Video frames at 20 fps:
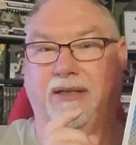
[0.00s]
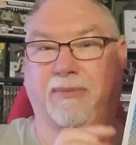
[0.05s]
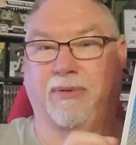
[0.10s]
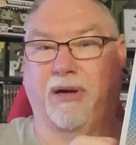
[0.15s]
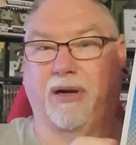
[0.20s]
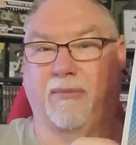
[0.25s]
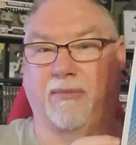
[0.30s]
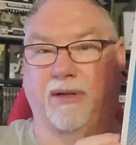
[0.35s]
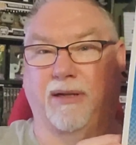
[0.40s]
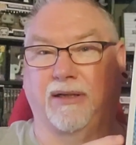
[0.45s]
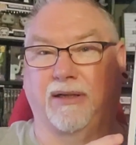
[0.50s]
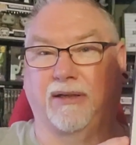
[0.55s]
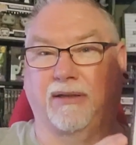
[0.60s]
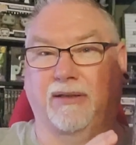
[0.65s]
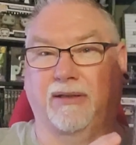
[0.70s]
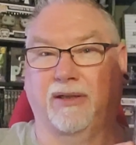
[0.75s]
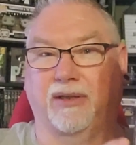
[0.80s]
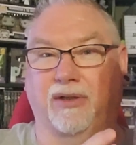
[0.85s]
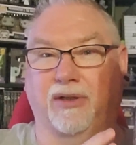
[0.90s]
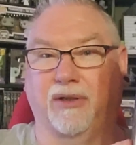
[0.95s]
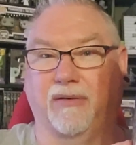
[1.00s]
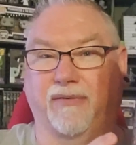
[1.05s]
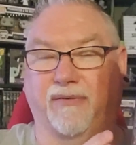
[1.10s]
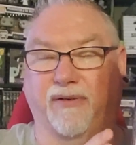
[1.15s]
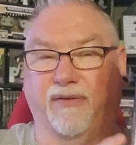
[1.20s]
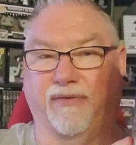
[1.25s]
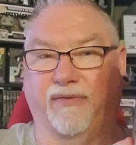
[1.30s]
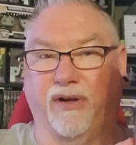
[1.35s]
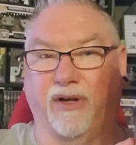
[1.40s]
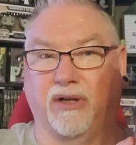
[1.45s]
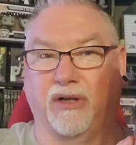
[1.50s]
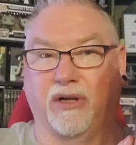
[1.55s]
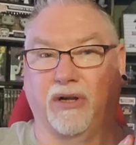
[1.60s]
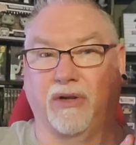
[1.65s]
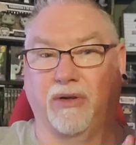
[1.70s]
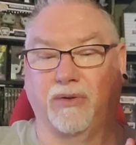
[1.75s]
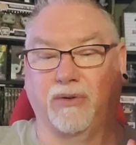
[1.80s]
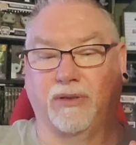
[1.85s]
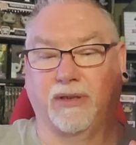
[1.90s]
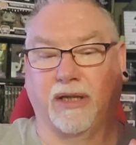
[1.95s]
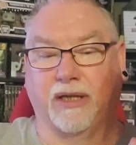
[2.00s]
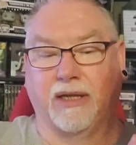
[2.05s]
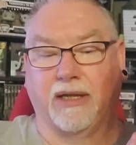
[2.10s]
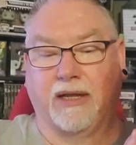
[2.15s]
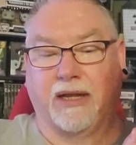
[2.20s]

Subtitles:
department to look for Funkos,